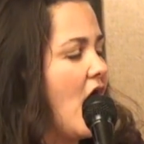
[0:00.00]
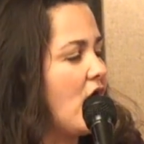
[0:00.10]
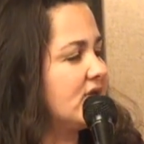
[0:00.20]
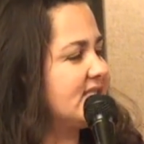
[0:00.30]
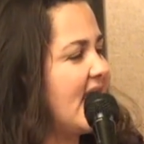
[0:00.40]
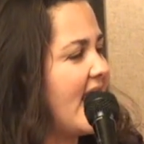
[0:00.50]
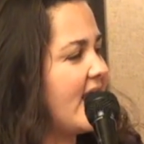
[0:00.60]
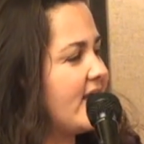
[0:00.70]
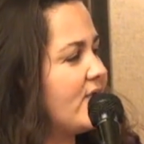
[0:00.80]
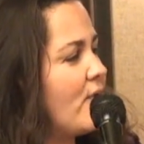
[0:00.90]

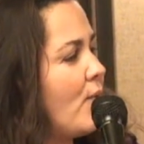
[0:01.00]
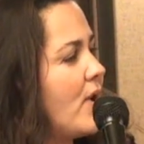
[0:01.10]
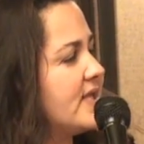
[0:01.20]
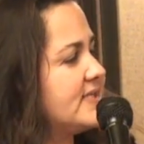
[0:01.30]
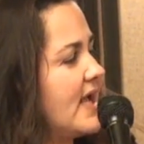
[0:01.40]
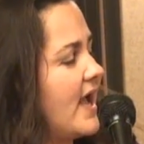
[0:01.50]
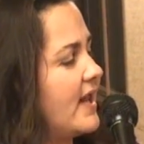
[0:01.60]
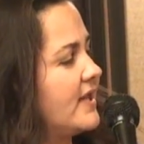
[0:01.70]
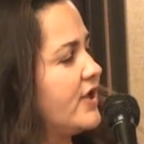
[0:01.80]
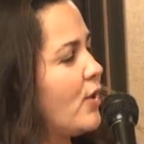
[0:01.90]
Jose was
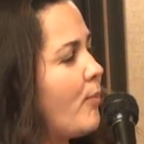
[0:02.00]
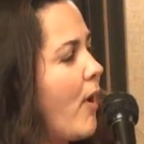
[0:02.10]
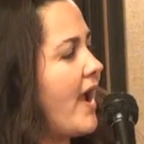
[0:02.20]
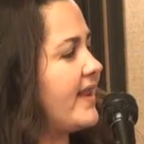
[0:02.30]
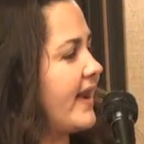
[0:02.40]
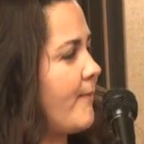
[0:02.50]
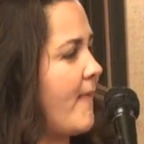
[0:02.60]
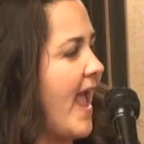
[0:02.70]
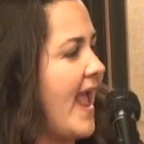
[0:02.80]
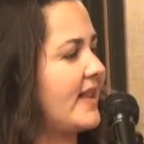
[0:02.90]
a little boy that I
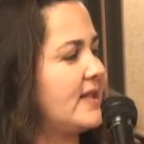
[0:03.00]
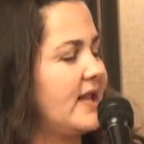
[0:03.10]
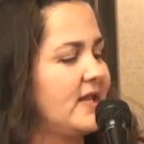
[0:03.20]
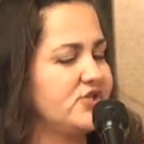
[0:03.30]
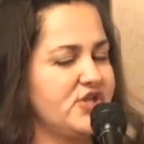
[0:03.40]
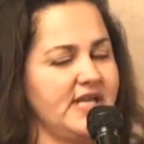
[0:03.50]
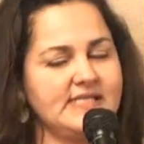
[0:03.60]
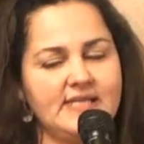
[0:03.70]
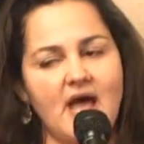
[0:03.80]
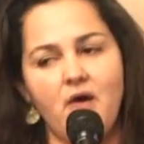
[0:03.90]
met in a
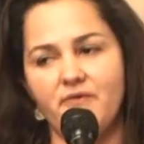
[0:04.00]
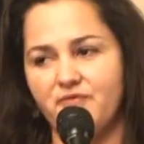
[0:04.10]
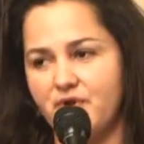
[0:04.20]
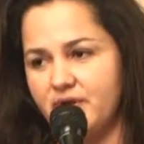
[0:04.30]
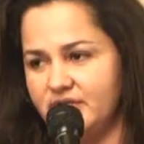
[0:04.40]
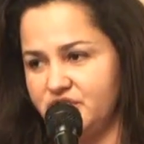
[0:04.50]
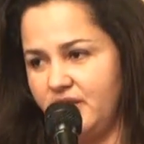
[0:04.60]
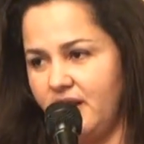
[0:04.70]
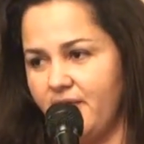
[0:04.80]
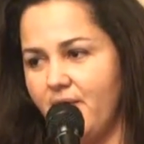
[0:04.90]
shanty town of Rio de
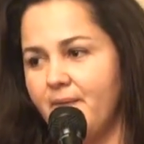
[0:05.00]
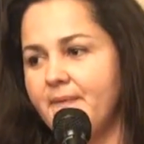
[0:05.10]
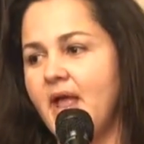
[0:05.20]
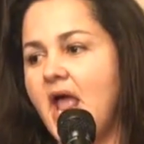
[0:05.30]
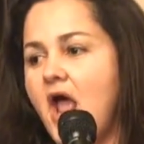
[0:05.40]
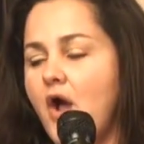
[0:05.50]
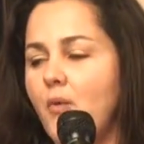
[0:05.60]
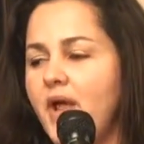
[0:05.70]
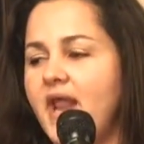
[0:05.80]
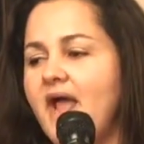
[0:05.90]
Janeiro
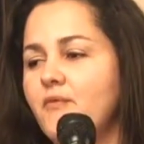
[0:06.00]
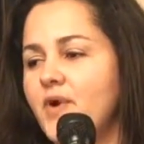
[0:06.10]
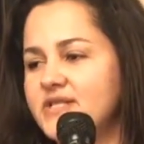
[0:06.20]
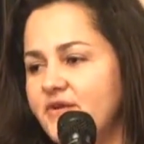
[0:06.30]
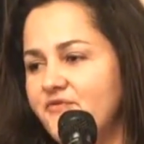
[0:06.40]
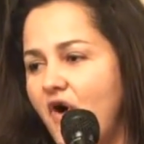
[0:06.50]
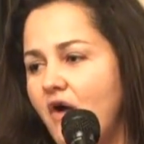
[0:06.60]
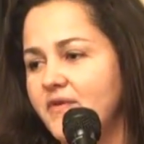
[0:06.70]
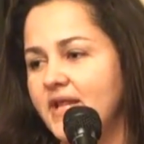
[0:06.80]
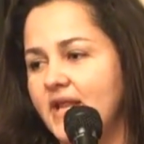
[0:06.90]
when I was
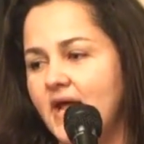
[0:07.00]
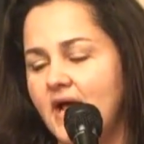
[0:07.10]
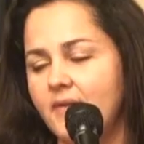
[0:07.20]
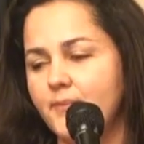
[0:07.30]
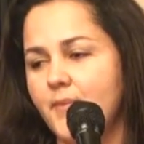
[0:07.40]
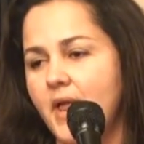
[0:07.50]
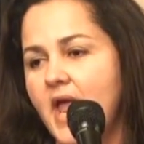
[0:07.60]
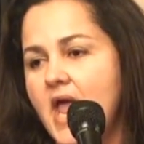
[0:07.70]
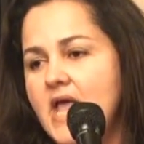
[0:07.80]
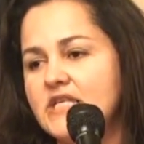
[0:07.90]
involved in a
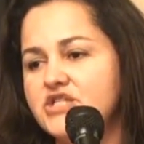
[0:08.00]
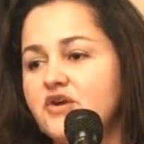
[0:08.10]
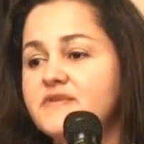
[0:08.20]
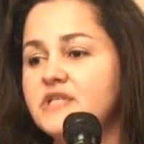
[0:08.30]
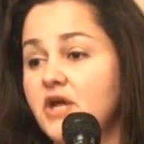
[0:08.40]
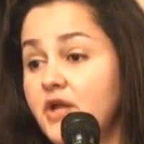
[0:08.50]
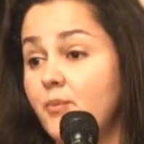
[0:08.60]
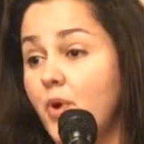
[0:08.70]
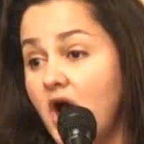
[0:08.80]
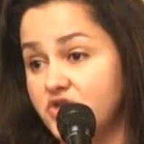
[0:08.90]
service
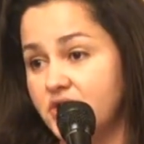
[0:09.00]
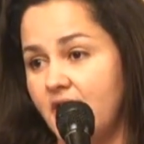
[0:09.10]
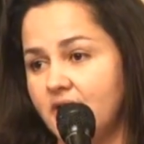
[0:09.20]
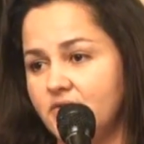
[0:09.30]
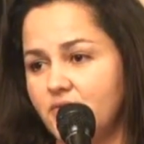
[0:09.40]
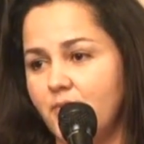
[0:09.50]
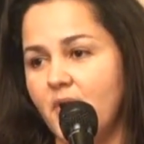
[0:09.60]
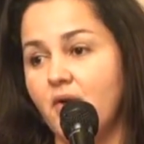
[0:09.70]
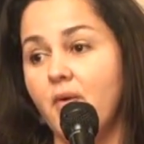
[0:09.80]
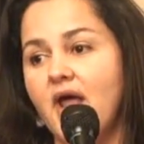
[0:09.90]
learning project during my
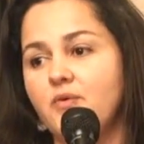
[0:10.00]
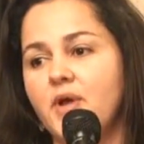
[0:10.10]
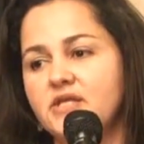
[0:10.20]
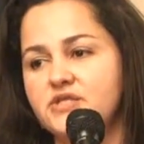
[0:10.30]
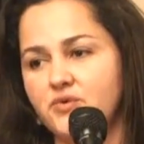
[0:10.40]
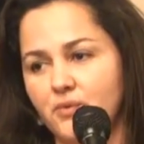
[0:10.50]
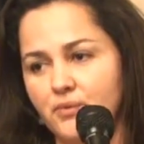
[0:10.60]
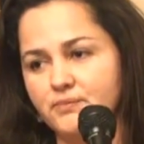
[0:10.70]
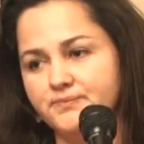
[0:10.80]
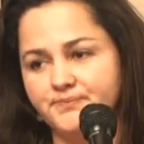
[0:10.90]
graduate
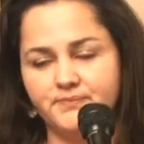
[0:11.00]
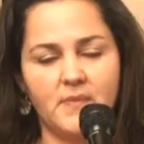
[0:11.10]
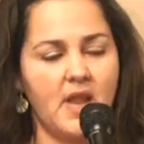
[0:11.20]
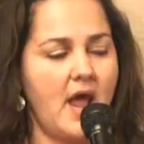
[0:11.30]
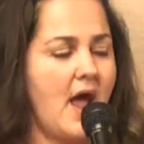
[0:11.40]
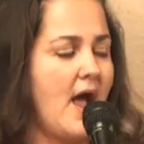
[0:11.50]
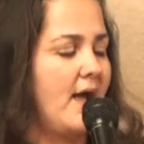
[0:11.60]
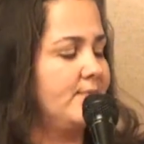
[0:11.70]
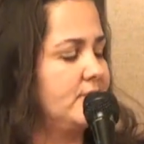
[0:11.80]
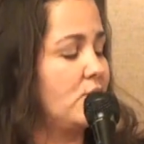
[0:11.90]
school,
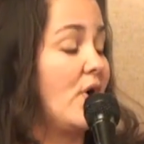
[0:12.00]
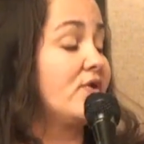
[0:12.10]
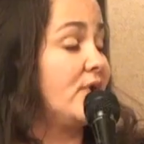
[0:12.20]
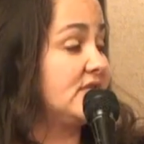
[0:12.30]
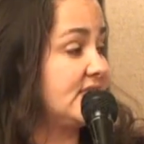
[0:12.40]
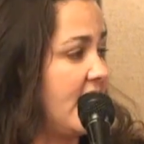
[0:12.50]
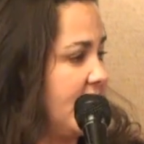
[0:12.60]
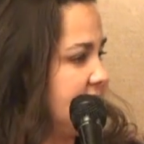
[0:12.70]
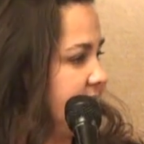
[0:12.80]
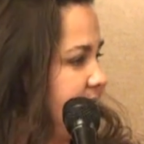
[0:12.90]
graduate
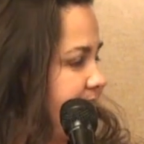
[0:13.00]
studies.